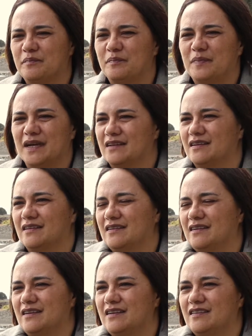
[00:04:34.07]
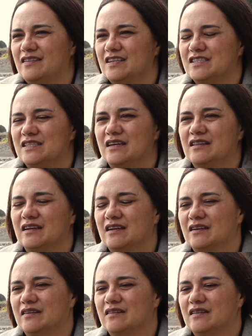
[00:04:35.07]
but there's
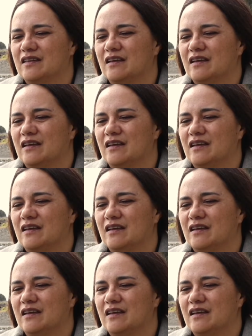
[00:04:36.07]
nothing